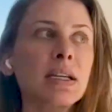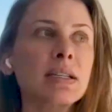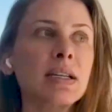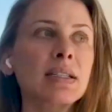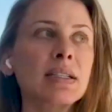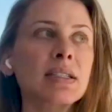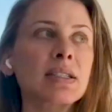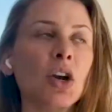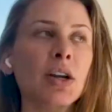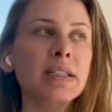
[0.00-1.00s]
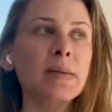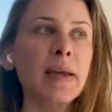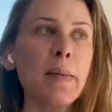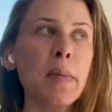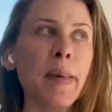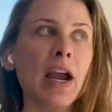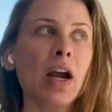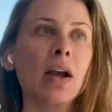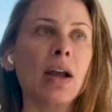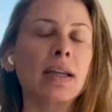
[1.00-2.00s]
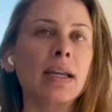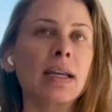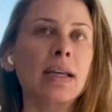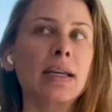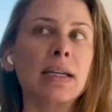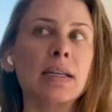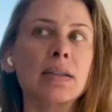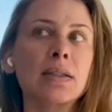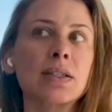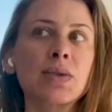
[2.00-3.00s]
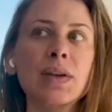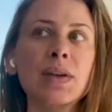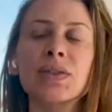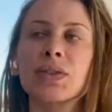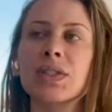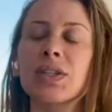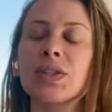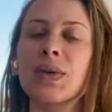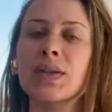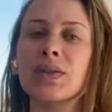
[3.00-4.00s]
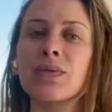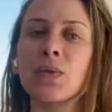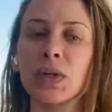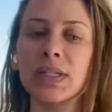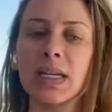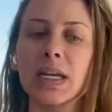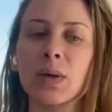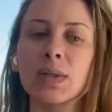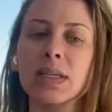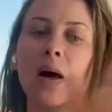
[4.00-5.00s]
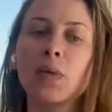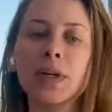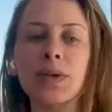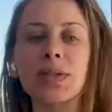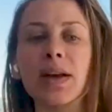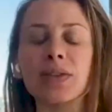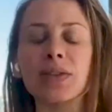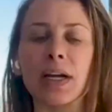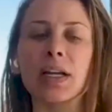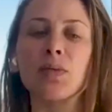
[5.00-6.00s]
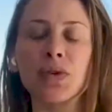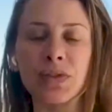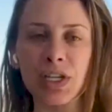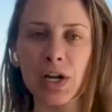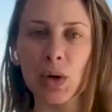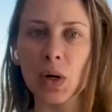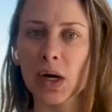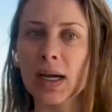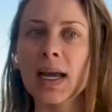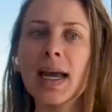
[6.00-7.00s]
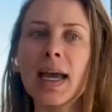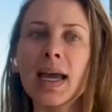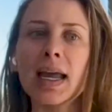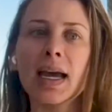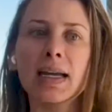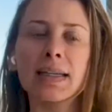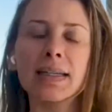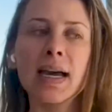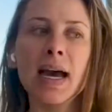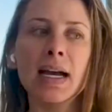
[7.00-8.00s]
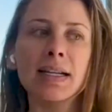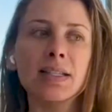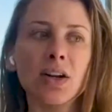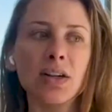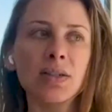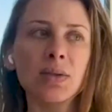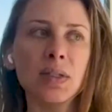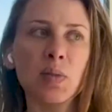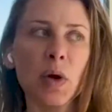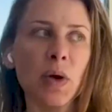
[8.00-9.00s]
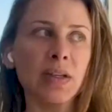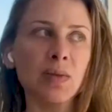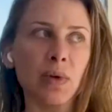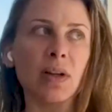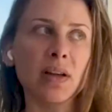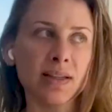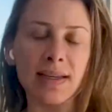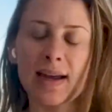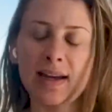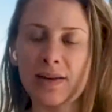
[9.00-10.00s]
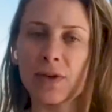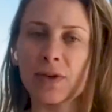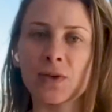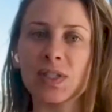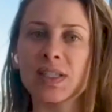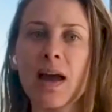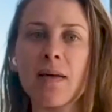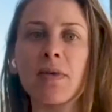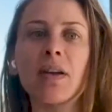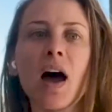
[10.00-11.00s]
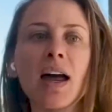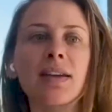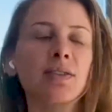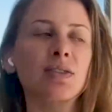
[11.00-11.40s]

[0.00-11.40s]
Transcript: it started to become apparent in 2013, 2014. It was a couple years after I had moved to New York, and I started to experience real anxiety for the first time. Not